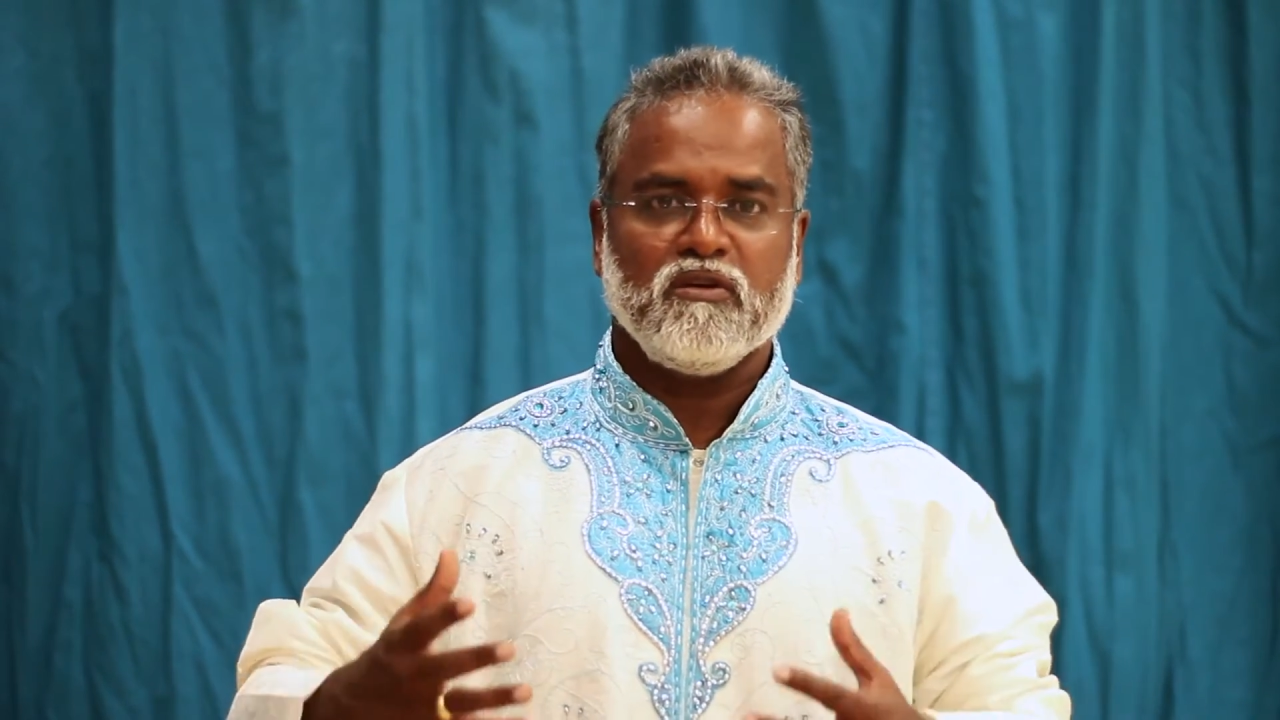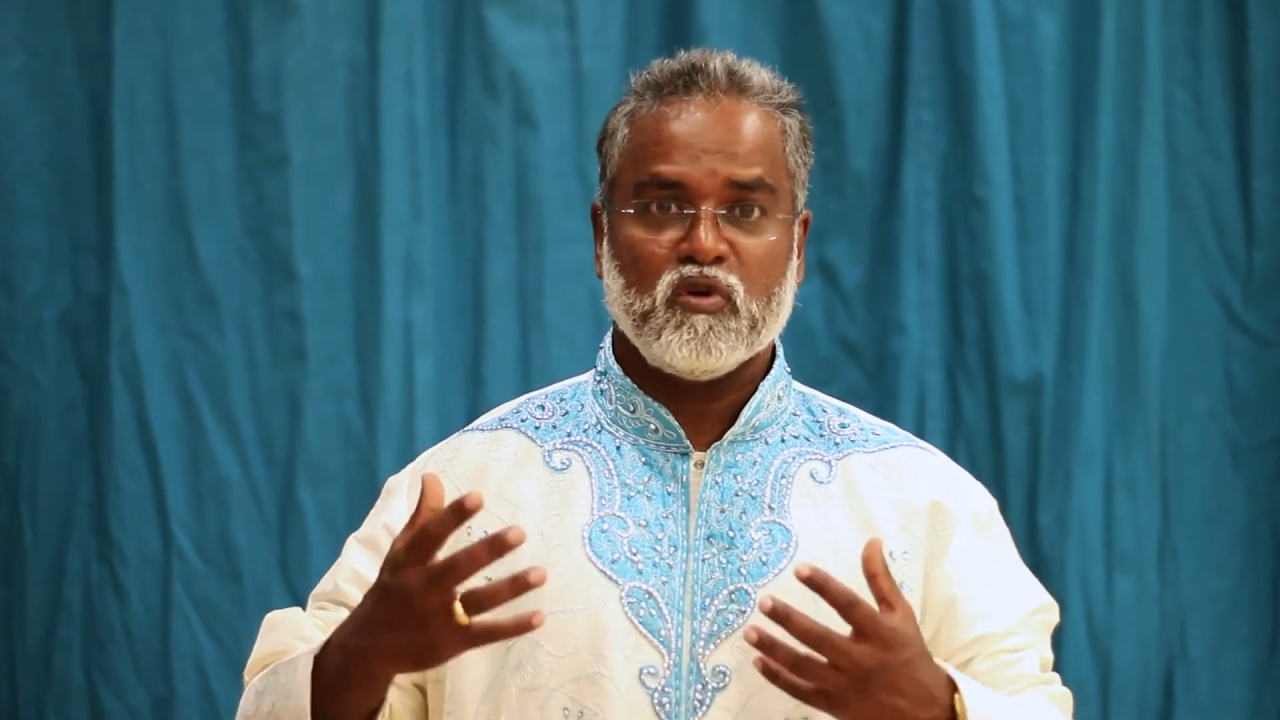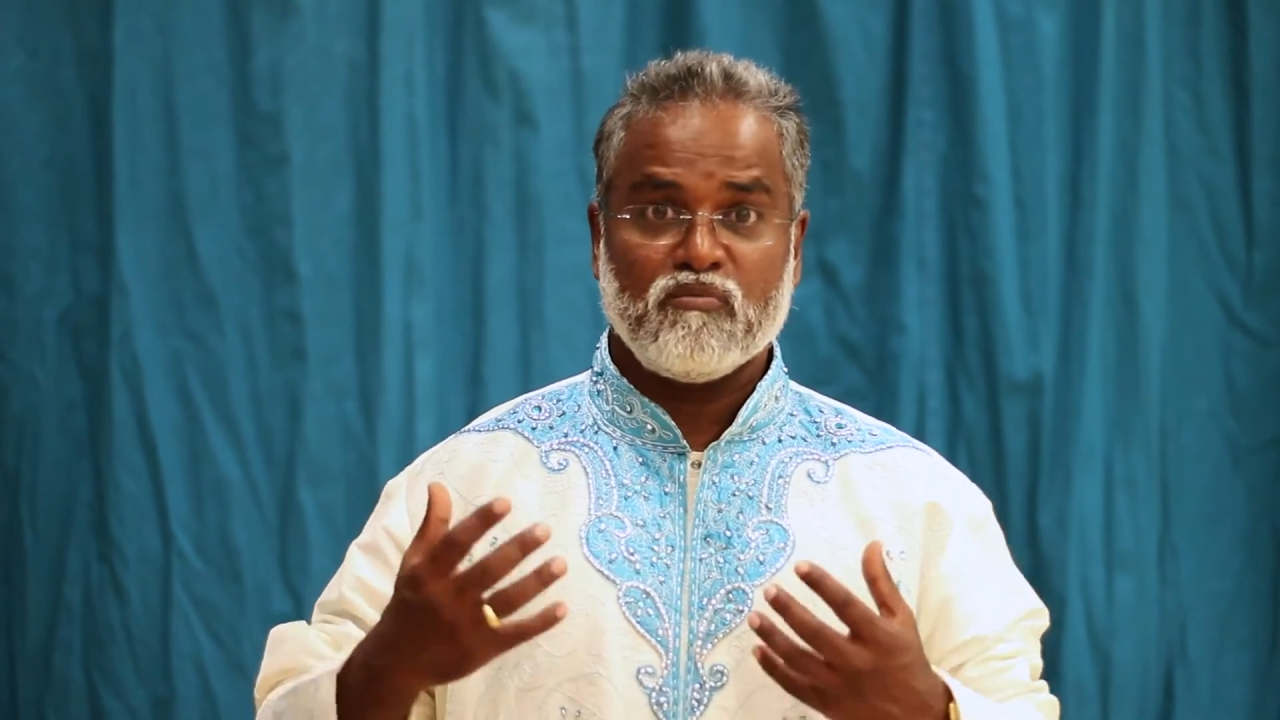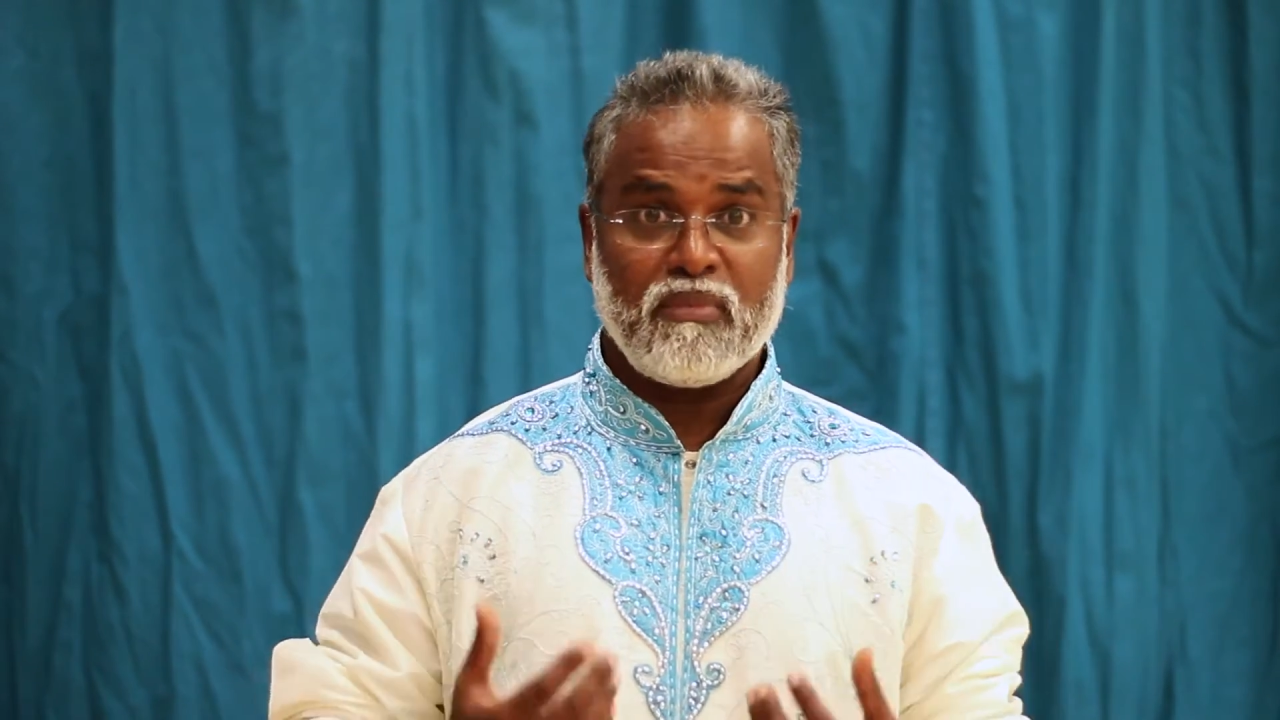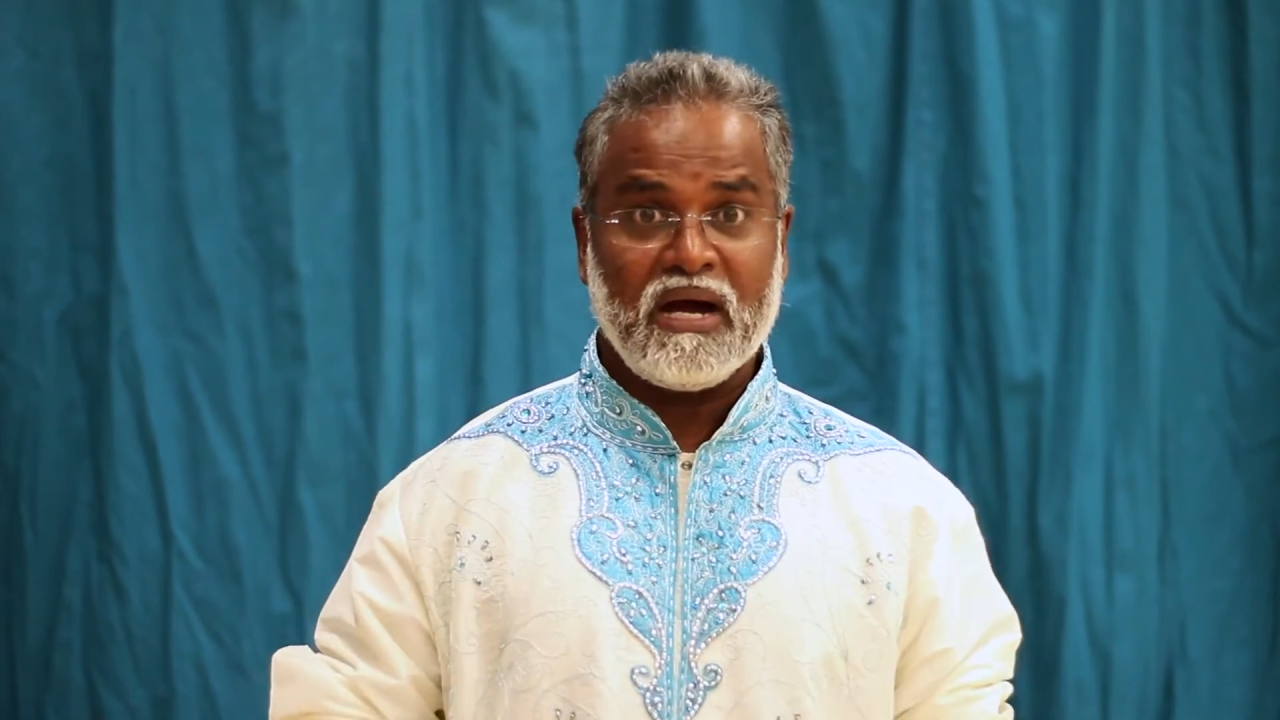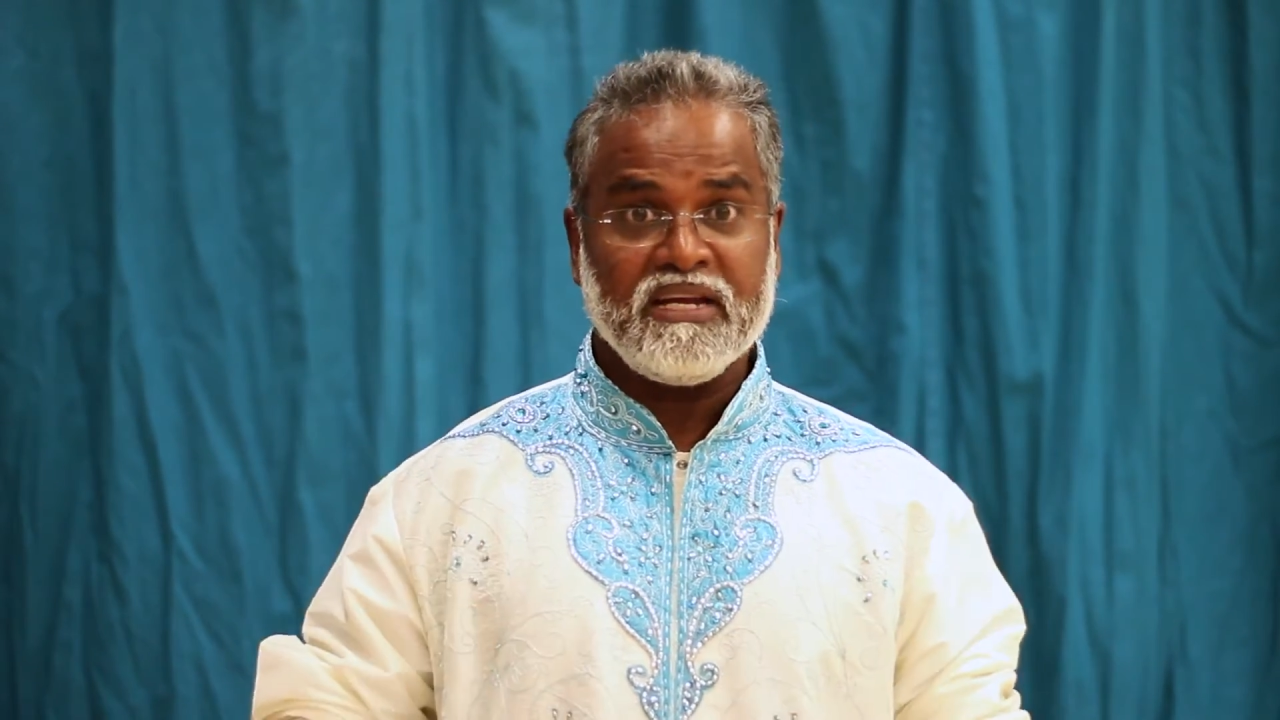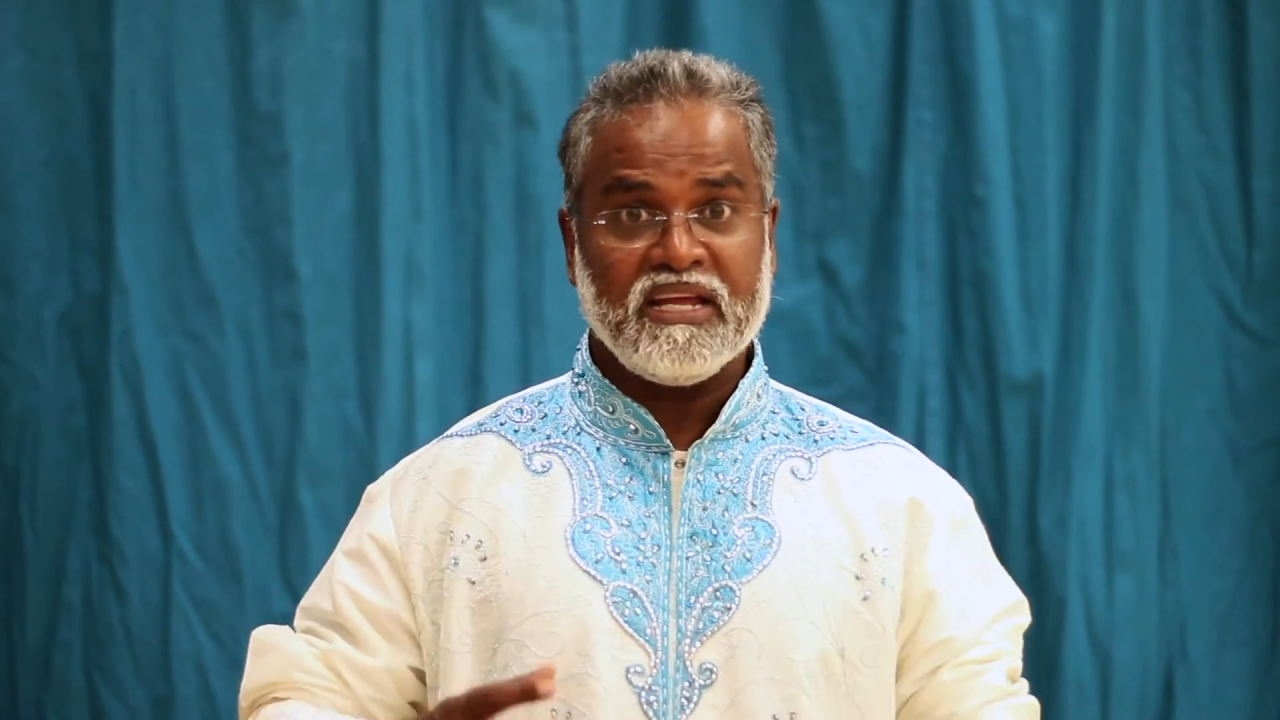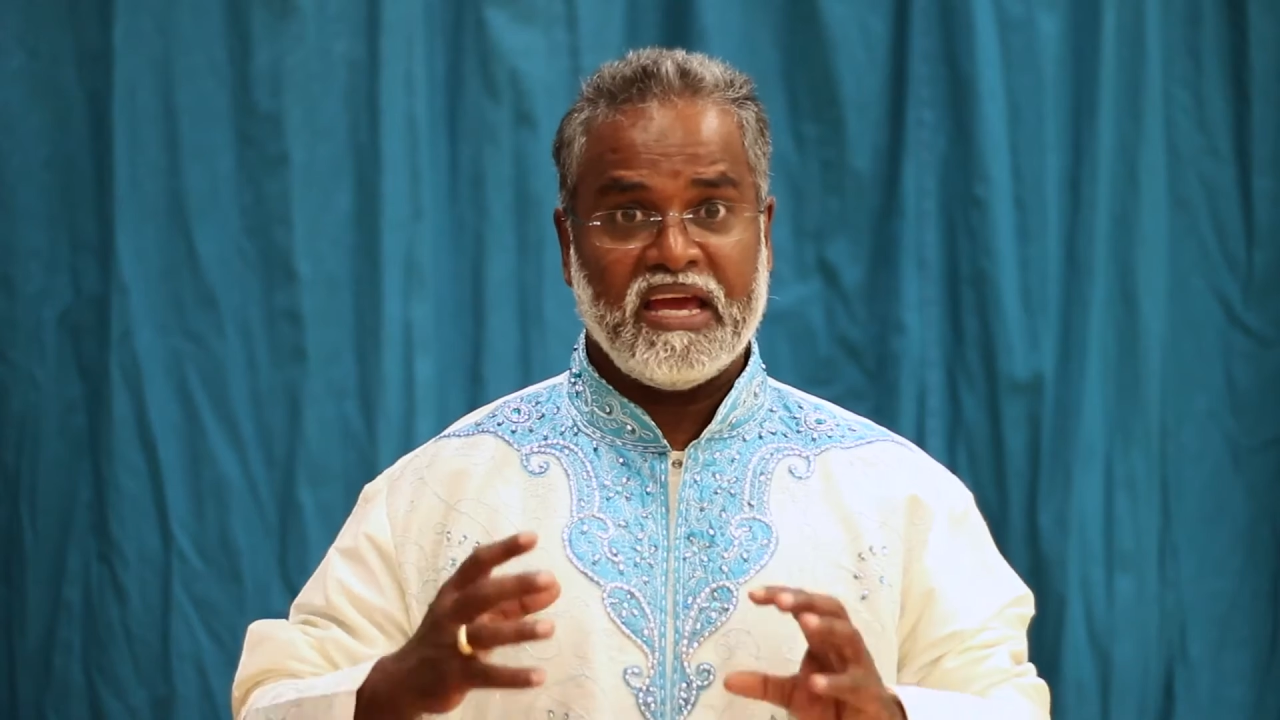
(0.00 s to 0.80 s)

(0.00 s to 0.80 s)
your mind,